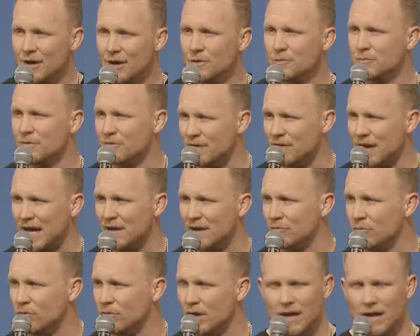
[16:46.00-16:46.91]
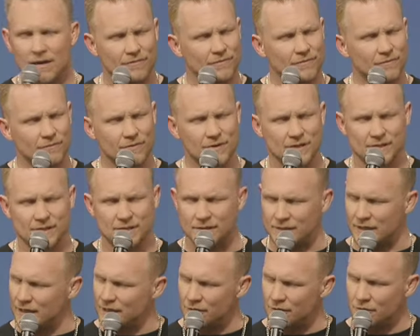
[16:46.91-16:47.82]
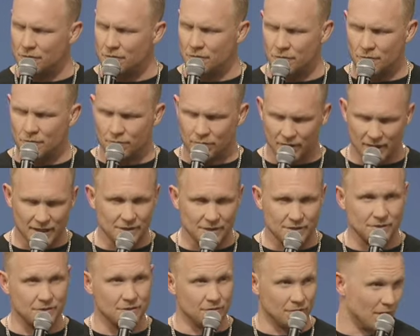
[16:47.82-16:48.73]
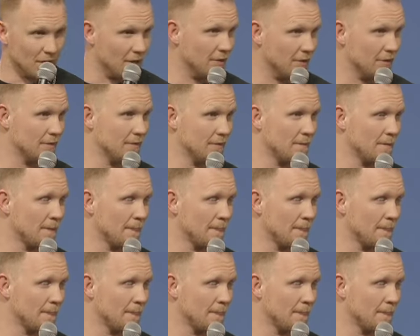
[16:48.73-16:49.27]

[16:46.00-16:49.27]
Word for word: carry revival every single place you go.